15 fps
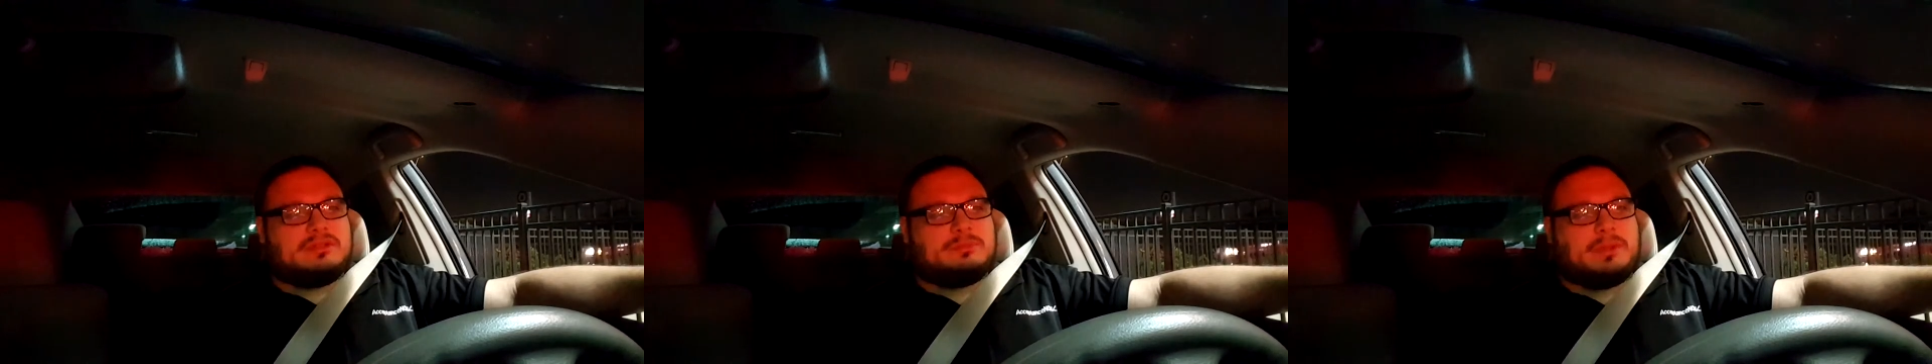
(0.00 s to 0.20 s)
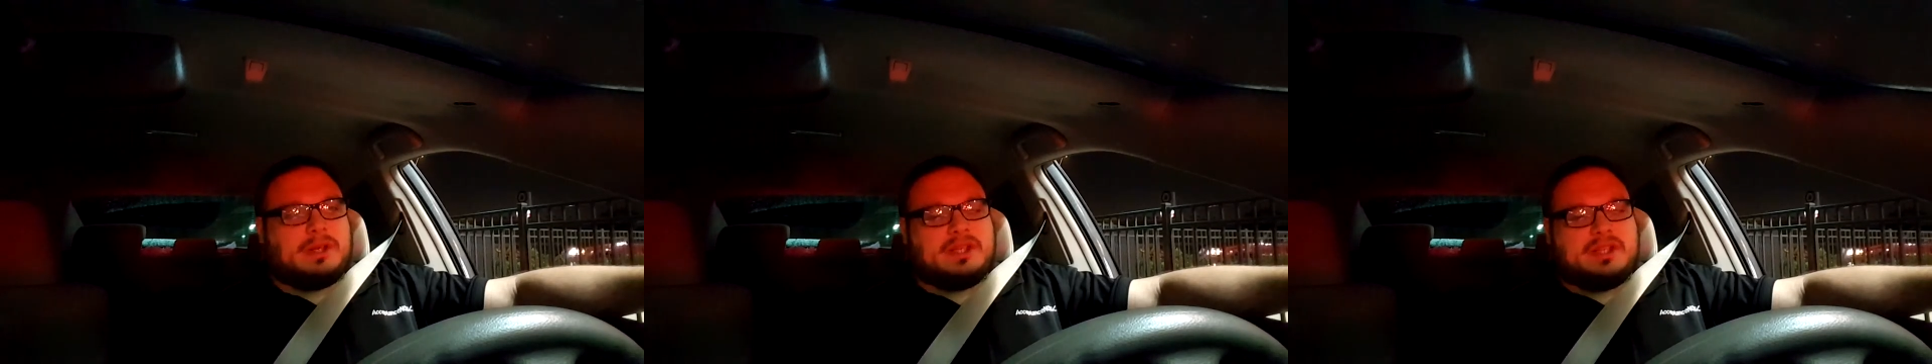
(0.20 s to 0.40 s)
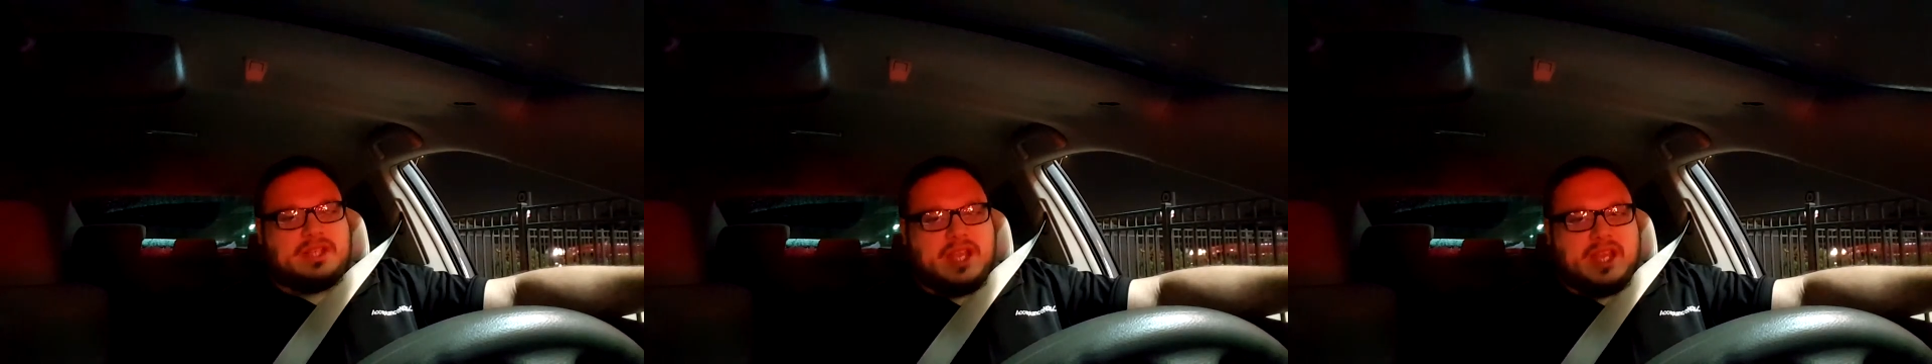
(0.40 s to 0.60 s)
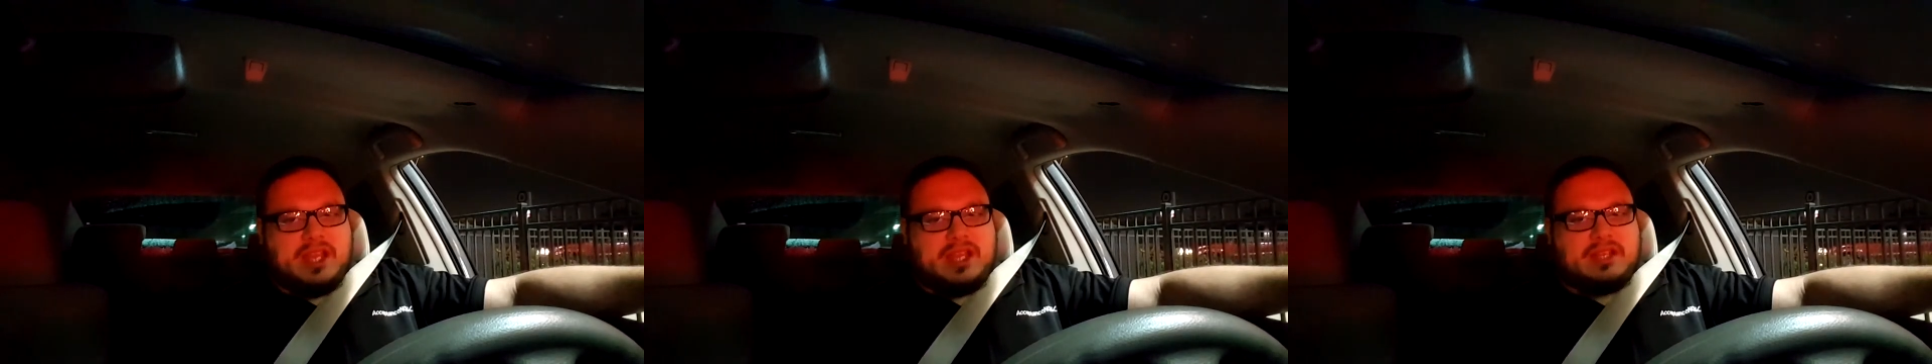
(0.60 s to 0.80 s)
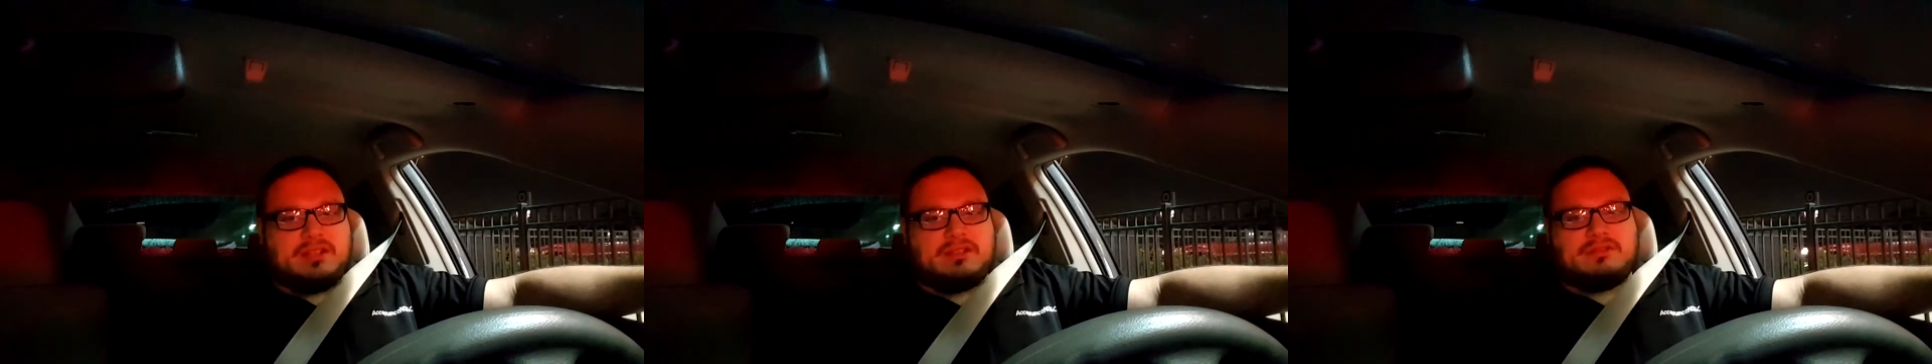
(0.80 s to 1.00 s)
But
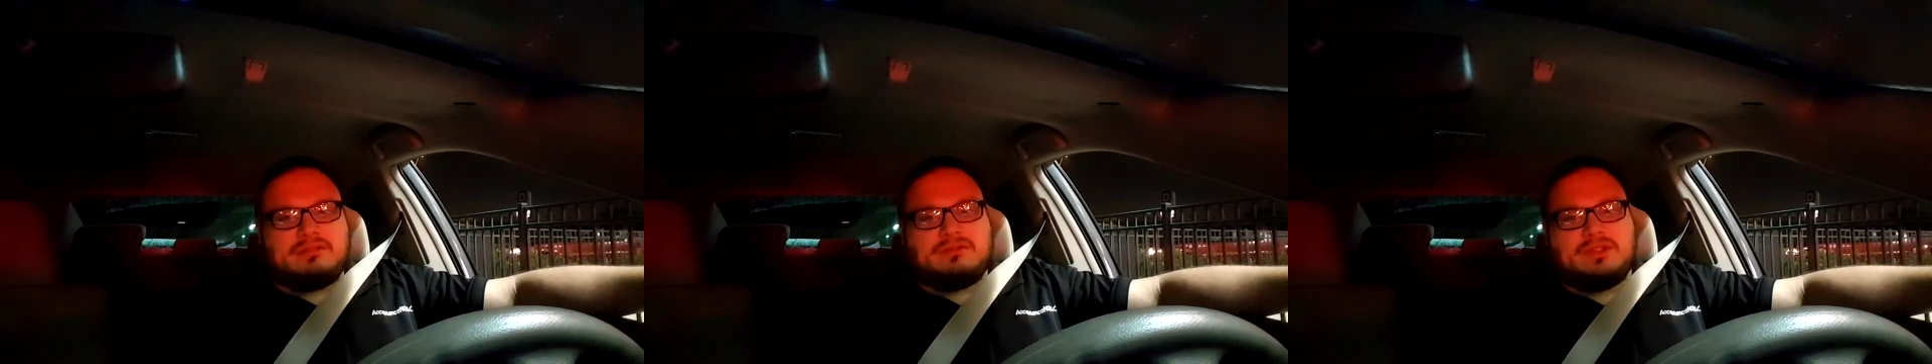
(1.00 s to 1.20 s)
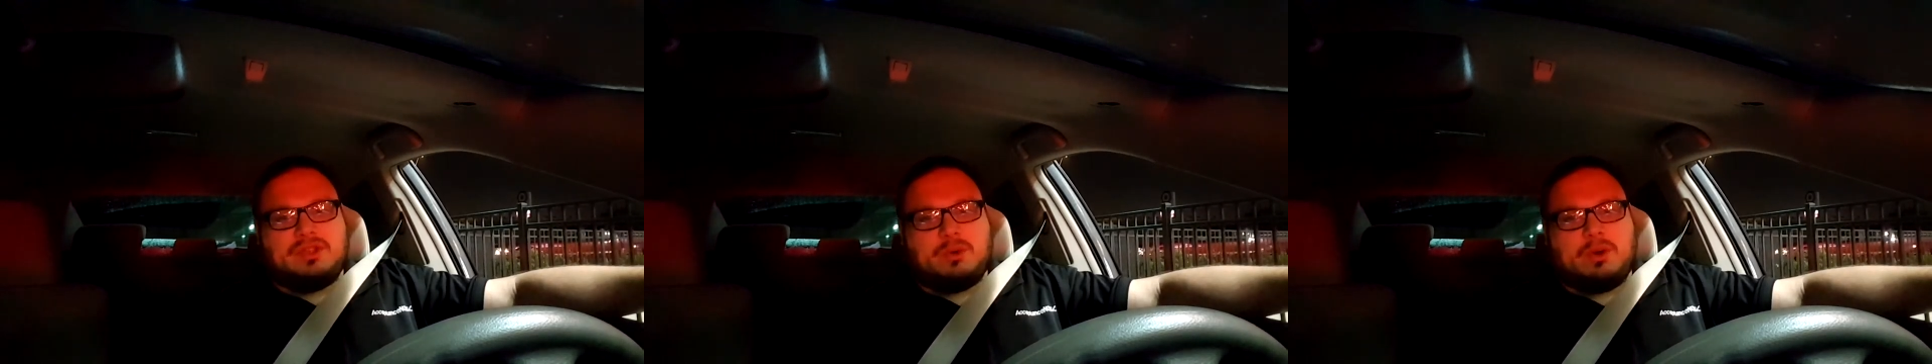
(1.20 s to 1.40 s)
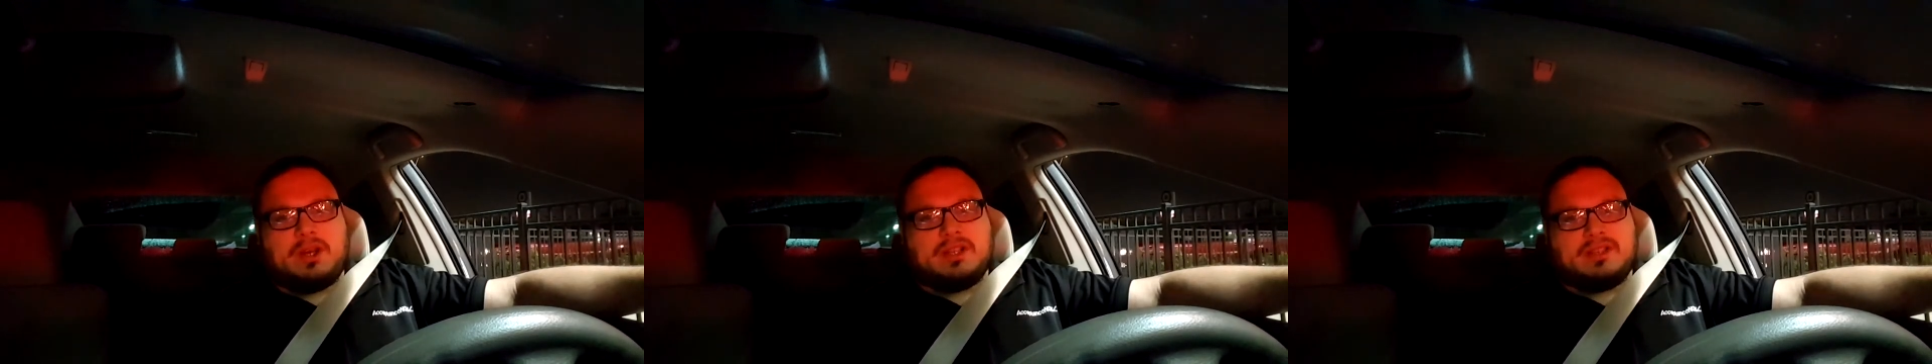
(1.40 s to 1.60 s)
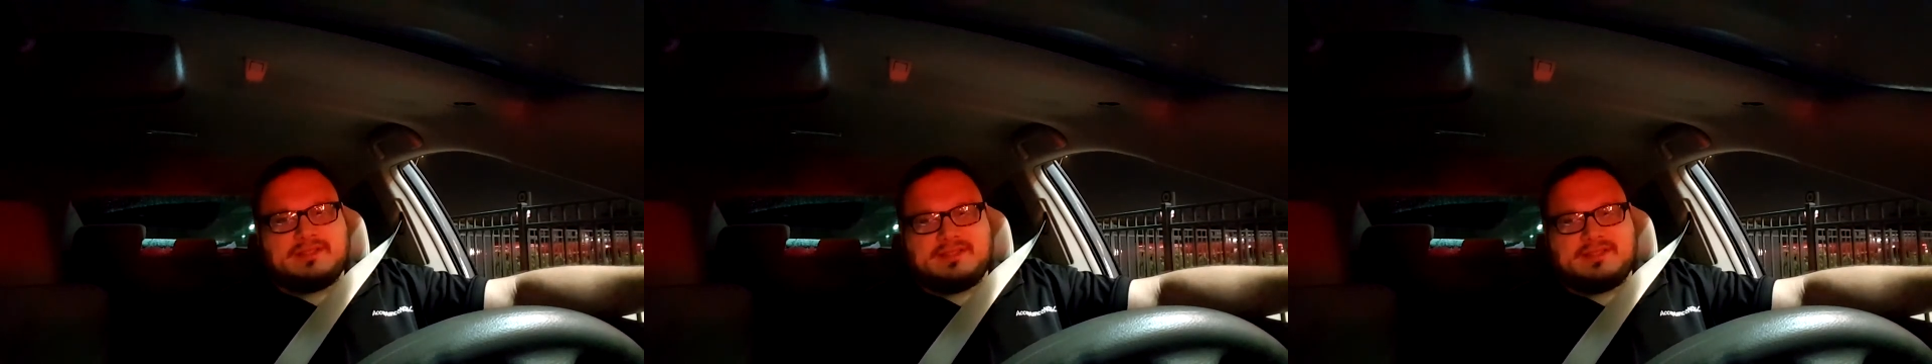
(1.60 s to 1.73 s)
yet, you want a